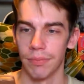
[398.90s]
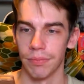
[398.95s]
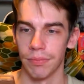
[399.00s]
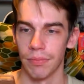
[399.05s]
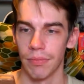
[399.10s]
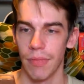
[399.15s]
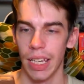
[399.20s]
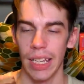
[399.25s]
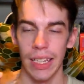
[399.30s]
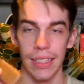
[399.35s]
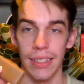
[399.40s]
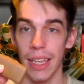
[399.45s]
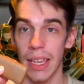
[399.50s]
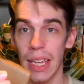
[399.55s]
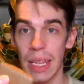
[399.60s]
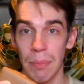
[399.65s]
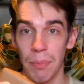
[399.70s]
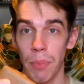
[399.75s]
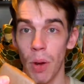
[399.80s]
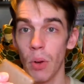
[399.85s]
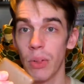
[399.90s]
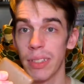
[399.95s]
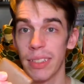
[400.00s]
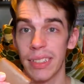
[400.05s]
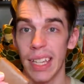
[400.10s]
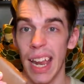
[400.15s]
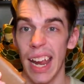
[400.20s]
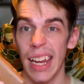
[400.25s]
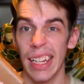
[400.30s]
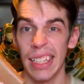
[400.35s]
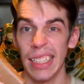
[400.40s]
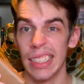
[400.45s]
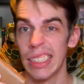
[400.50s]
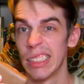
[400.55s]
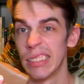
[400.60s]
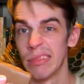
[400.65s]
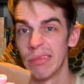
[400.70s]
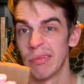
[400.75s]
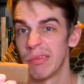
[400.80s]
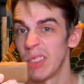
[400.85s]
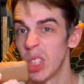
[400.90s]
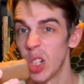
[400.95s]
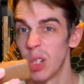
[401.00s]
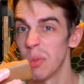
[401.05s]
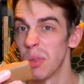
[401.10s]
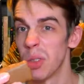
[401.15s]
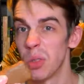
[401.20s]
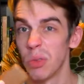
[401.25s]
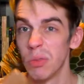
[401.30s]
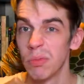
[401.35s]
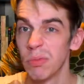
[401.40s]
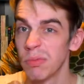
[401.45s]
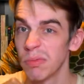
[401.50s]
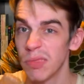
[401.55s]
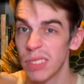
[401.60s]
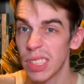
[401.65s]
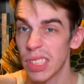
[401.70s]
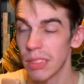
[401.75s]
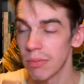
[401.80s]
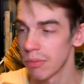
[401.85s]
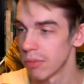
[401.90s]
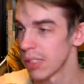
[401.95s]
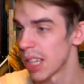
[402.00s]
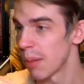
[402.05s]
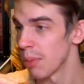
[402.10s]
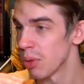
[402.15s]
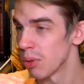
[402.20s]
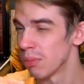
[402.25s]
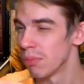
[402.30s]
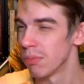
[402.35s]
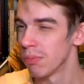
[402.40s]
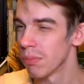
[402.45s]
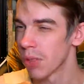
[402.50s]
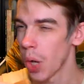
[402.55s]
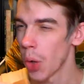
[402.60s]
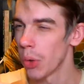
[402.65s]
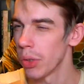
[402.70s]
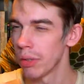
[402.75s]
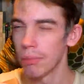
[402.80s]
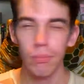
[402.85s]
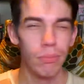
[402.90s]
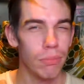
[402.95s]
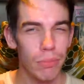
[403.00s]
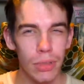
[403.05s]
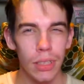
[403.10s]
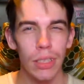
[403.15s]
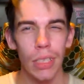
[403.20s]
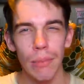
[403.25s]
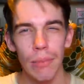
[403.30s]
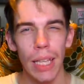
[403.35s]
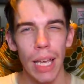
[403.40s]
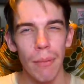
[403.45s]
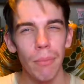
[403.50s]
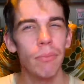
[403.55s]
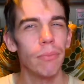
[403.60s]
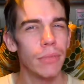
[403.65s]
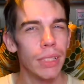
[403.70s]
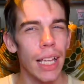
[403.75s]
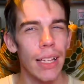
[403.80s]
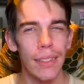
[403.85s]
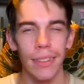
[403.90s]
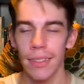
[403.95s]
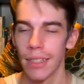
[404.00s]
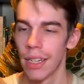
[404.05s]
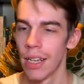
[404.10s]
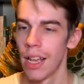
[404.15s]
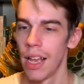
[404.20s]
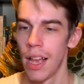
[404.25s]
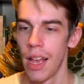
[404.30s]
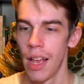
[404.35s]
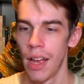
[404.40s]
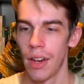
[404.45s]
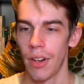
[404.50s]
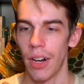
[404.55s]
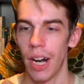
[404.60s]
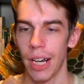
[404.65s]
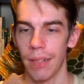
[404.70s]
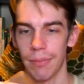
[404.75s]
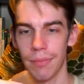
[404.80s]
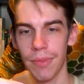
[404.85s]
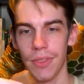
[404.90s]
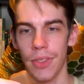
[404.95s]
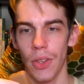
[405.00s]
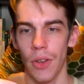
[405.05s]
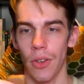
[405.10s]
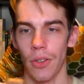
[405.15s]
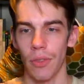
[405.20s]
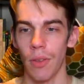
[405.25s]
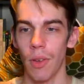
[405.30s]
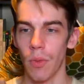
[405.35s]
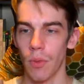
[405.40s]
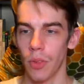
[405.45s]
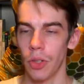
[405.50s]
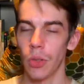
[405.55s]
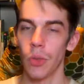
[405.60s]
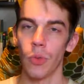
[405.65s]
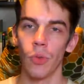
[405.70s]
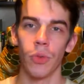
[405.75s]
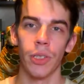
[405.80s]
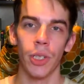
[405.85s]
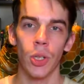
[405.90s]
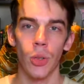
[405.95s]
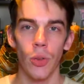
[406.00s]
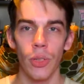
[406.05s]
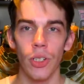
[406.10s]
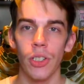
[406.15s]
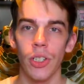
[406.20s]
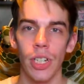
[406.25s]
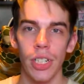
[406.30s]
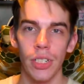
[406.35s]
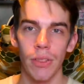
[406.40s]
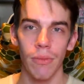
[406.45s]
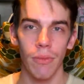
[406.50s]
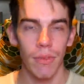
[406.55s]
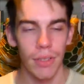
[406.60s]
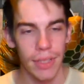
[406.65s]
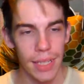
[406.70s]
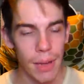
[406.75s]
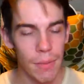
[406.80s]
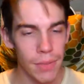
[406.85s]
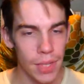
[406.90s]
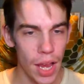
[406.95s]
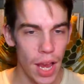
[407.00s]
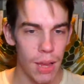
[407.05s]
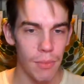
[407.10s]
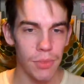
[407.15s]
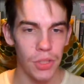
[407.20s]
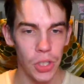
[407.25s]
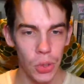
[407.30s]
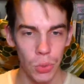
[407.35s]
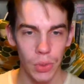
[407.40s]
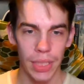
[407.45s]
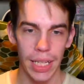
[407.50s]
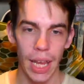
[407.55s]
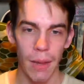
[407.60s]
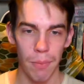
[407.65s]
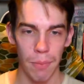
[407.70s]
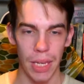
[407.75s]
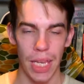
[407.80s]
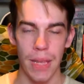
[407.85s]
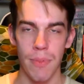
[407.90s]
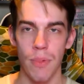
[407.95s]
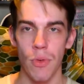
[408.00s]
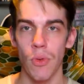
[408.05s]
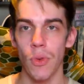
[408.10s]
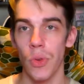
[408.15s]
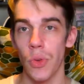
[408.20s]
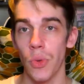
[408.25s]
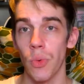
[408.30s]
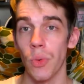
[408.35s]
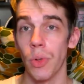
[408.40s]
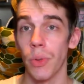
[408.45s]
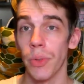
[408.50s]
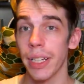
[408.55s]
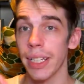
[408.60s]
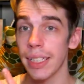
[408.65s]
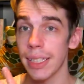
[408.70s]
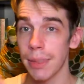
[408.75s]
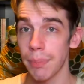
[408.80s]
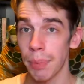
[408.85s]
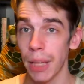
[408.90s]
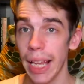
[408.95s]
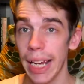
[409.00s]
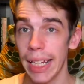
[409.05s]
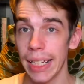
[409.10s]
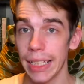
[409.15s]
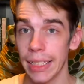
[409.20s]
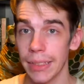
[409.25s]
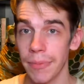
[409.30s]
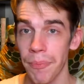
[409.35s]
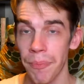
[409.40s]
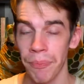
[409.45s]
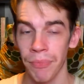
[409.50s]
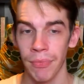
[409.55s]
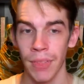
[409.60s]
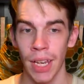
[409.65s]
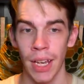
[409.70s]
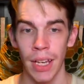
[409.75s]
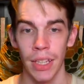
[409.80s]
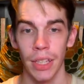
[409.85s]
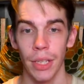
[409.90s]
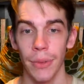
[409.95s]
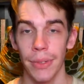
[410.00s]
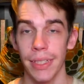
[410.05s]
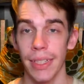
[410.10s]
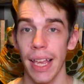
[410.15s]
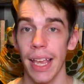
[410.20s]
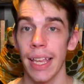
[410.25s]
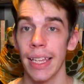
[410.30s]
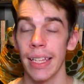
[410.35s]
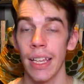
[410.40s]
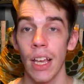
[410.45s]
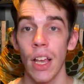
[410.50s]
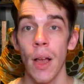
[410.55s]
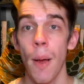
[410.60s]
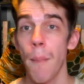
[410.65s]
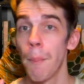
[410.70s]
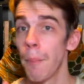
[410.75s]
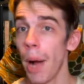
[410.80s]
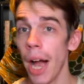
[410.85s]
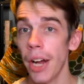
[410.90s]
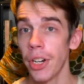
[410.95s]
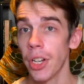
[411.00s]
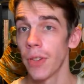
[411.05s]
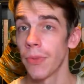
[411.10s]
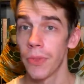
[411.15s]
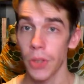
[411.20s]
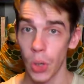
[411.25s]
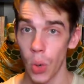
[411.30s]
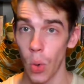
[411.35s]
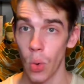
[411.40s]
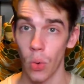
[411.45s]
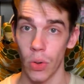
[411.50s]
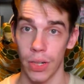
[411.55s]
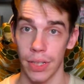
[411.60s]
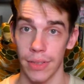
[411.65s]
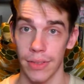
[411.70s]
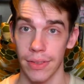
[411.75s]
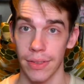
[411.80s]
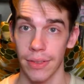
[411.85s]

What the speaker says: It is a bog standard, normal, double coated Tim Tam. Yes. Right. So, sometimes you would get people who will explain it. They would say, bite off the corners,